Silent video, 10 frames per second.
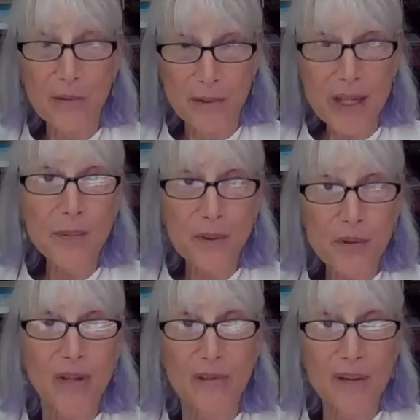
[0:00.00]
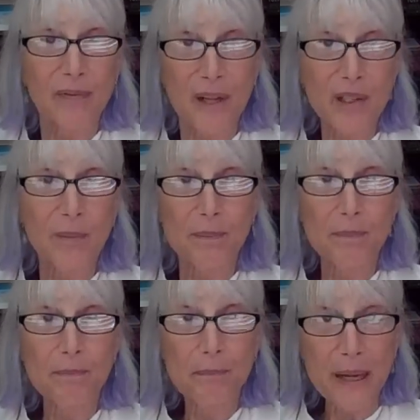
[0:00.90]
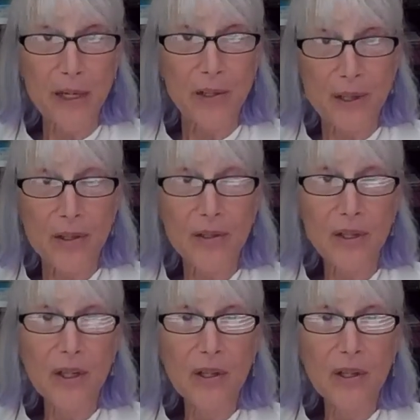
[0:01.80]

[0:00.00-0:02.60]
respiratory reflux patients,